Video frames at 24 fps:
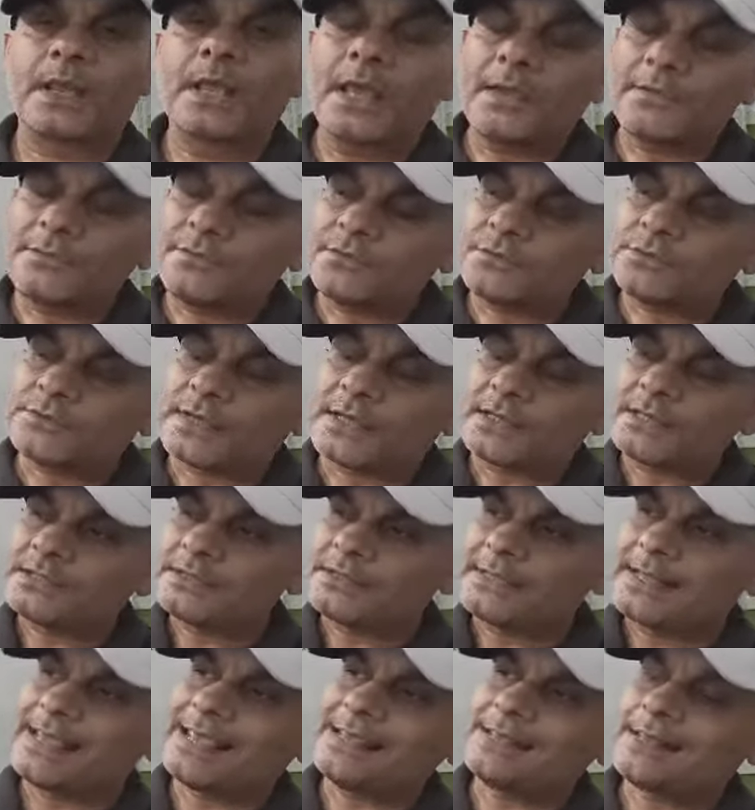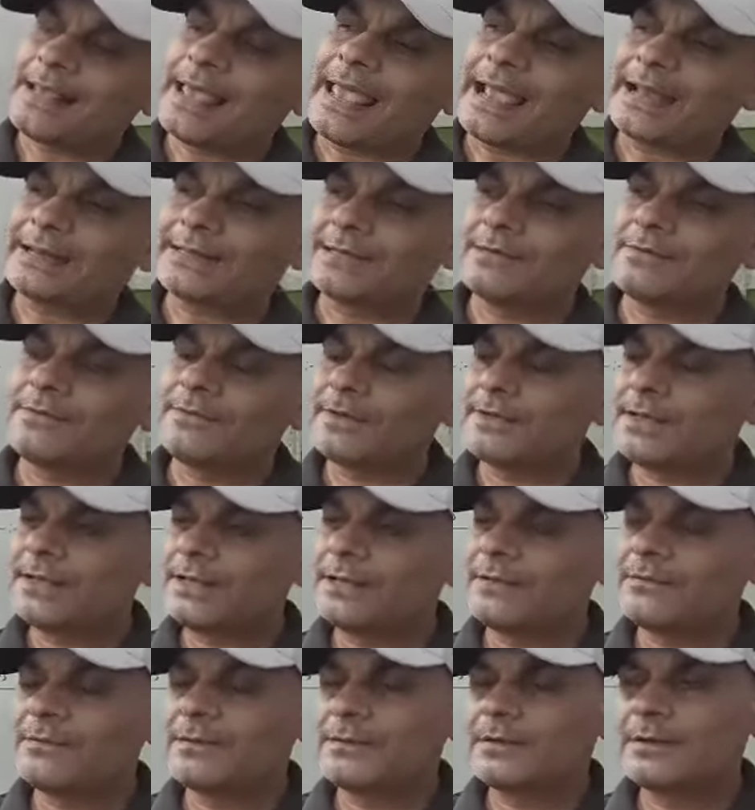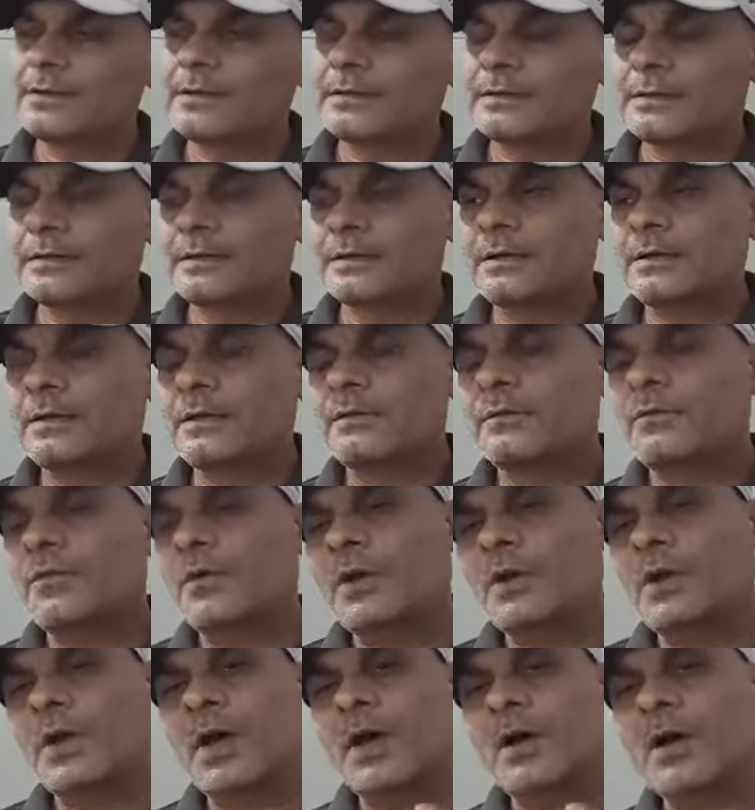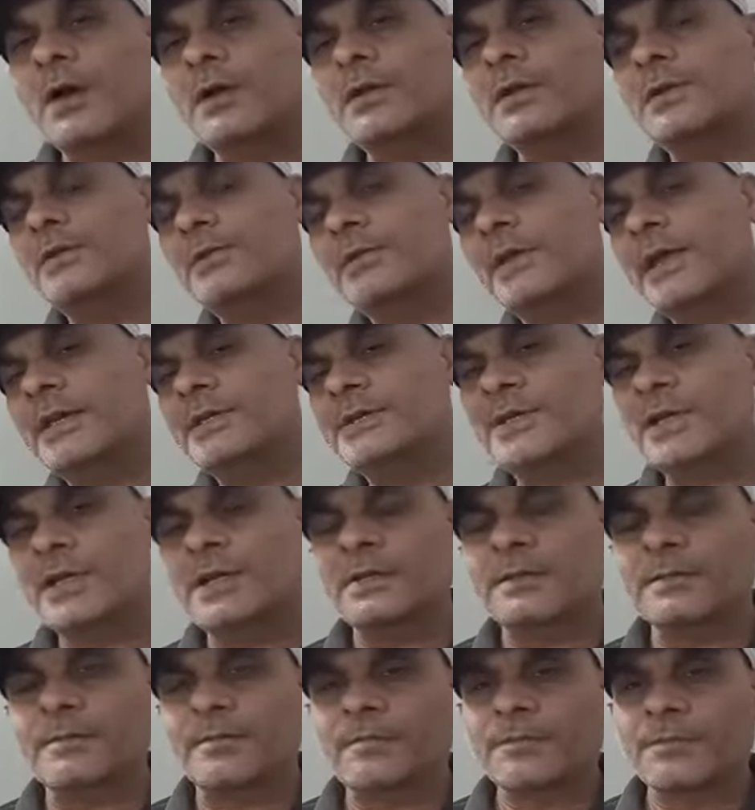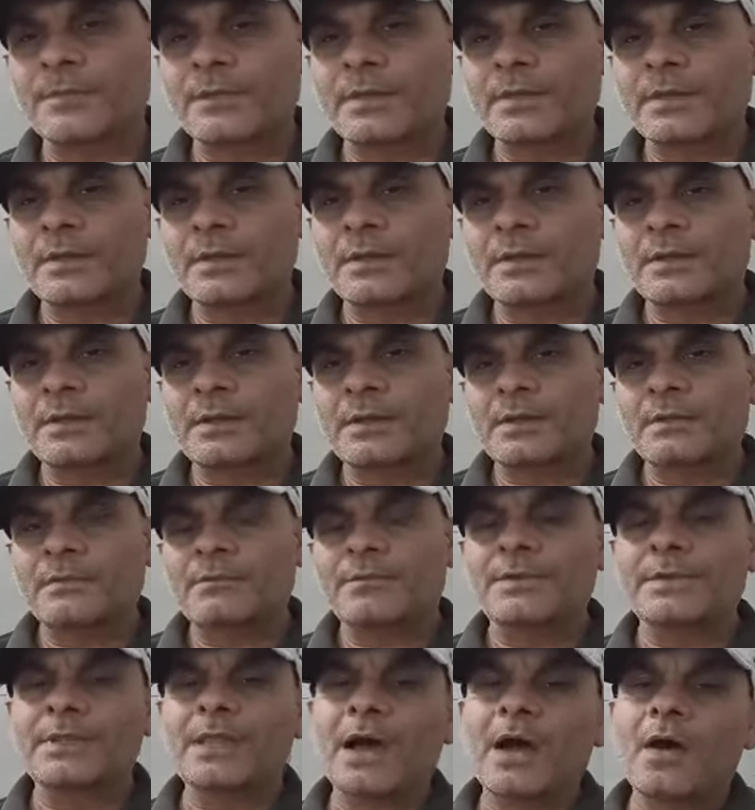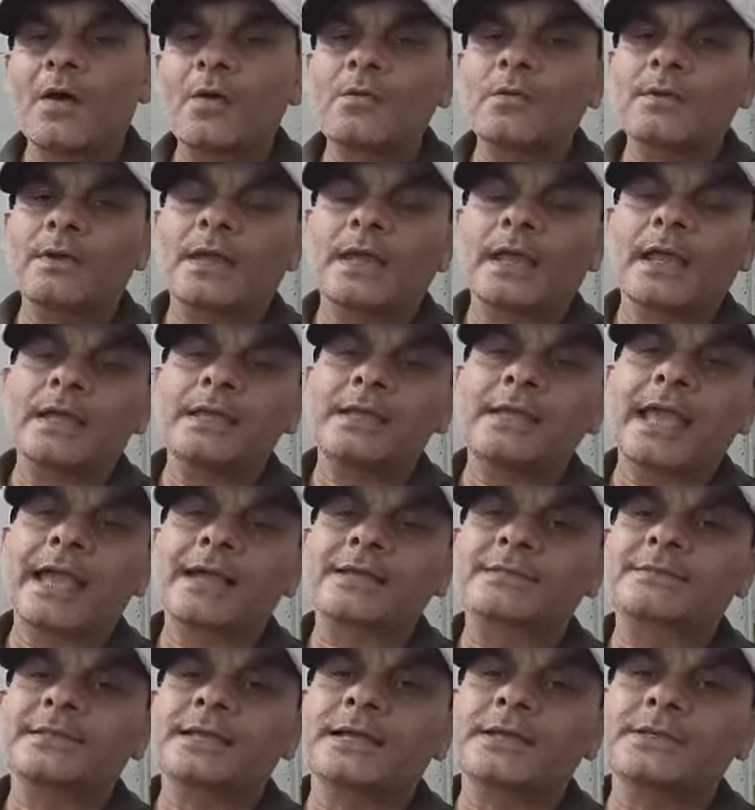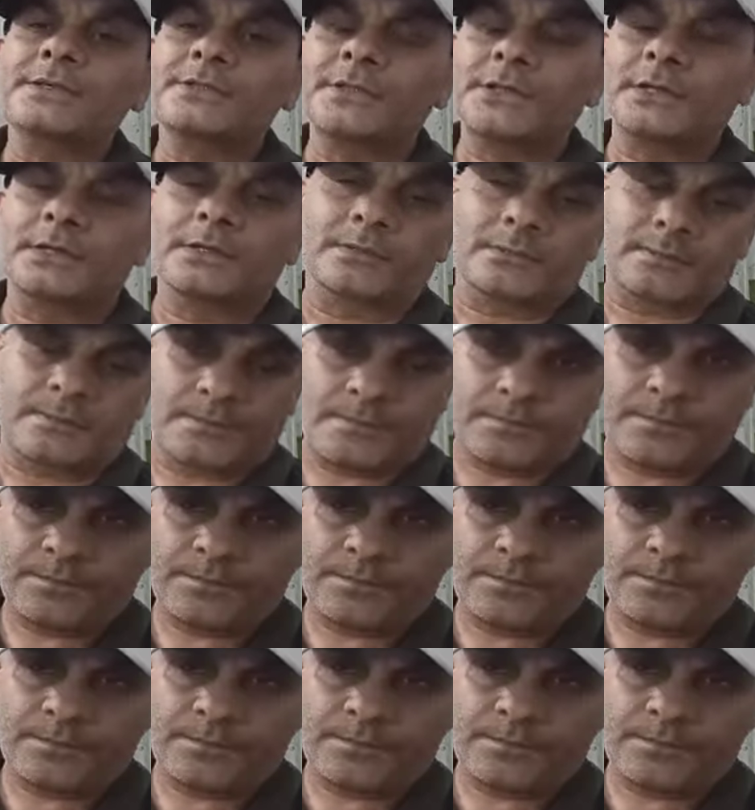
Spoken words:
If you sustain the activity for longer duration without any exertion,